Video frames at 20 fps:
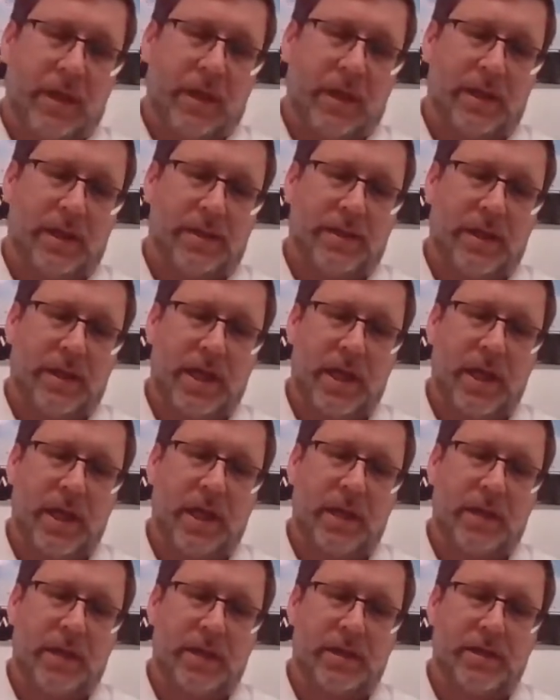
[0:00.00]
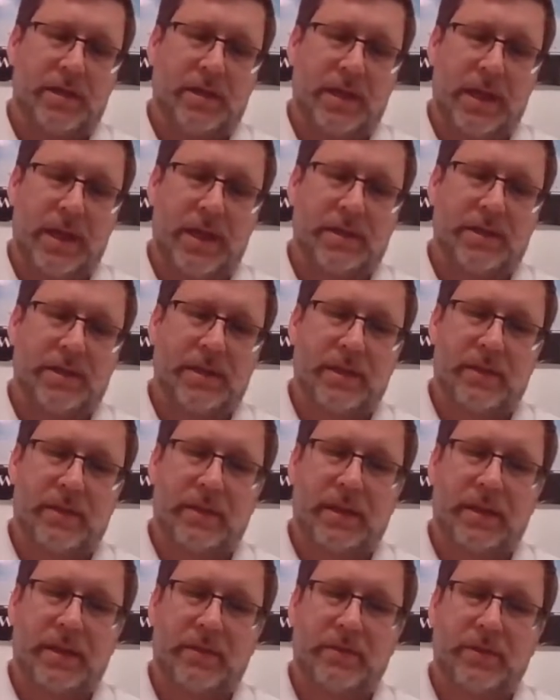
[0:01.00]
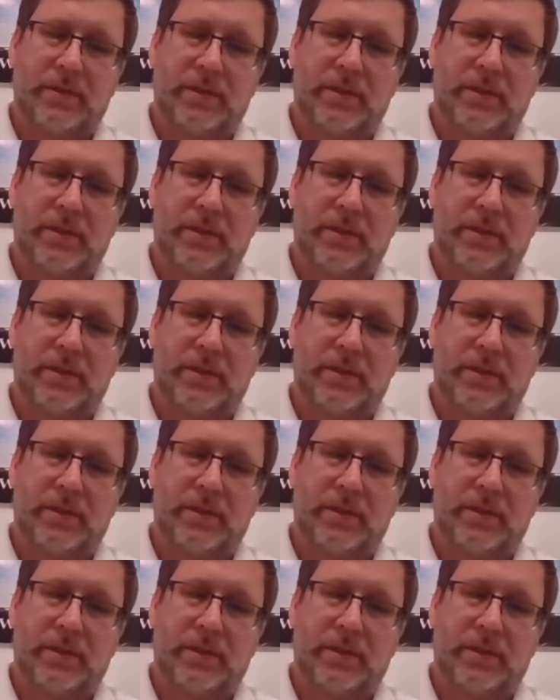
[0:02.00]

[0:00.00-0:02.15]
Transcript: And its k is less than or equal